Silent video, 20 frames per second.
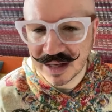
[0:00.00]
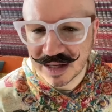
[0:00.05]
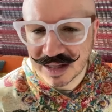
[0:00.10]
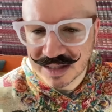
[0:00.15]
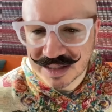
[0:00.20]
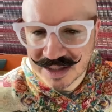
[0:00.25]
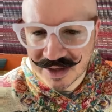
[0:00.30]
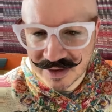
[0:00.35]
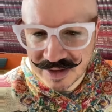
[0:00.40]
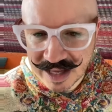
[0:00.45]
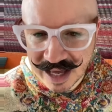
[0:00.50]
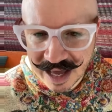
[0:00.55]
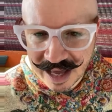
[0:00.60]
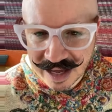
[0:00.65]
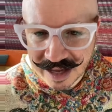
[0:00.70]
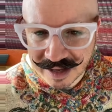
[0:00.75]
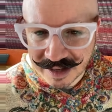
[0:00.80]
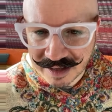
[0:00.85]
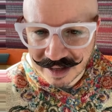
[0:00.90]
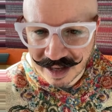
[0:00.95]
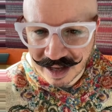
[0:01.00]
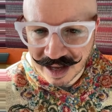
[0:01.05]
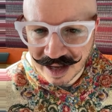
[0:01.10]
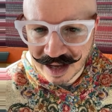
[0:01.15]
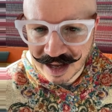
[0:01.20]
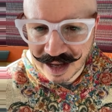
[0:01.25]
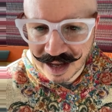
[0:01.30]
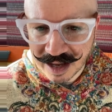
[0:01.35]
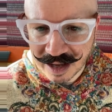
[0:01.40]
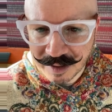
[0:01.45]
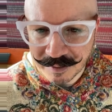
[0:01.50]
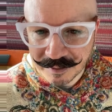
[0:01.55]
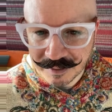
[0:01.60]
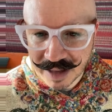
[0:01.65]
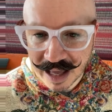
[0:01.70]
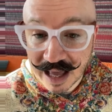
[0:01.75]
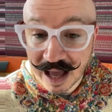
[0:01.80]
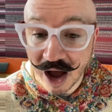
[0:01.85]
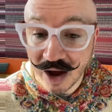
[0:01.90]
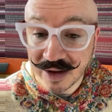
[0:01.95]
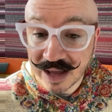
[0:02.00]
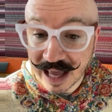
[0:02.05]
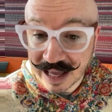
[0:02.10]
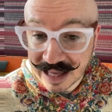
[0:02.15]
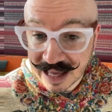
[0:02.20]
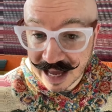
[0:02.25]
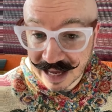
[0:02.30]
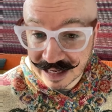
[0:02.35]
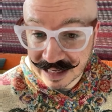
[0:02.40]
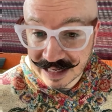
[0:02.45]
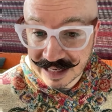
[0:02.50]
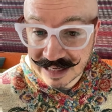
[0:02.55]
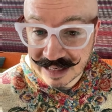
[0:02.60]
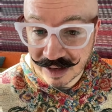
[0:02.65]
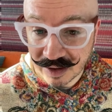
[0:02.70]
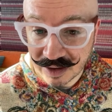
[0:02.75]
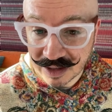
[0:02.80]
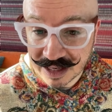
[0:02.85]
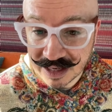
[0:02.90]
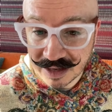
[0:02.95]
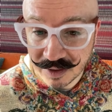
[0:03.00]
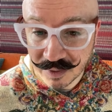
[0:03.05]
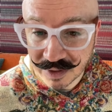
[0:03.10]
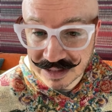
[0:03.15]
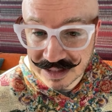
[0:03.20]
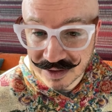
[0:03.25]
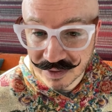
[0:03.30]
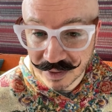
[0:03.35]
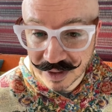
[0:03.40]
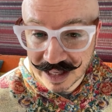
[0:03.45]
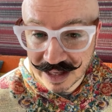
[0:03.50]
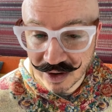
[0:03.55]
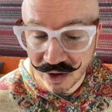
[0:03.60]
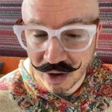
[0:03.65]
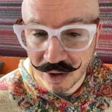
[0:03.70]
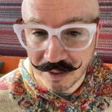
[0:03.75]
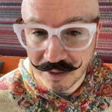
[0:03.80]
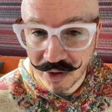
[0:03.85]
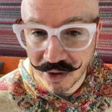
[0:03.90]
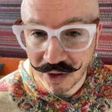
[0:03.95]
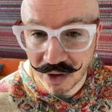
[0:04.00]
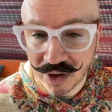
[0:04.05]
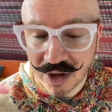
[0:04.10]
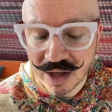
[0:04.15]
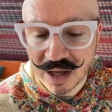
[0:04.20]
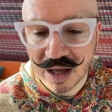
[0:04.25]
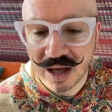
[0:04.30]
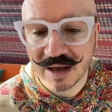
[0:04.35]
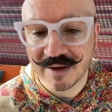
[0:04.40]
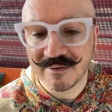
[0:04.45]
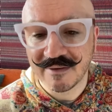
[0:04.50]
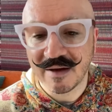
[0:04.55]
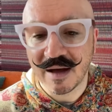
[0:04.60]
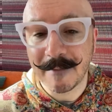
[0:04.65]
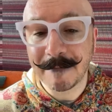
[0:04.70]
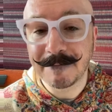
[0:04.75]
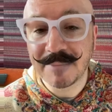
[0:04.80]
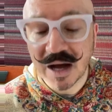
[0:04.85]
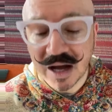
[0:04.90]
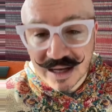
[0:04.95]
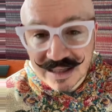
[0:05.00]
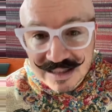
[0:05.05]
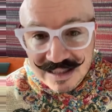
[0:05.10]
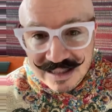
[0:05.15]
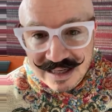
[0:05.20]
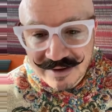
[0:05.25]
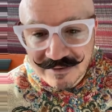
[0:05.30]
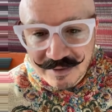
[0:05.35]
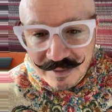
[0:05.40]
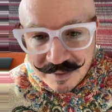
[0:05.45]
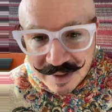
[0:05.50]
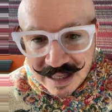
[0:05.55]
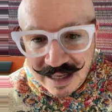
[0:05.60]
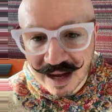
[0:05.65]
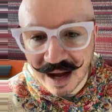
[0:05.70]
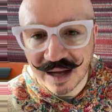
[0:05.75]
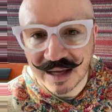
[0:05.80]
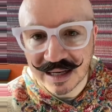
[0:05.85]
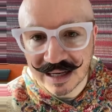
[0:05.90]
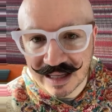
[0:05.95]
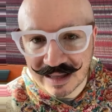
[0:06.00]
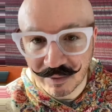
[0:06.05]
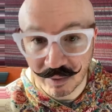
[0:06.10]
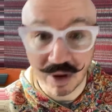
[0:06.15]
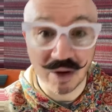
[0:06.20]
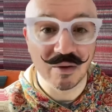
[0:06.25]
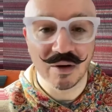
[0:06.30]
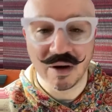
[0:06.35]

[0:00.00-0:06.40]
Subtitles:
So yeah, okay, yeah, cleaning once a week or more. Personally, for me, I clean, well,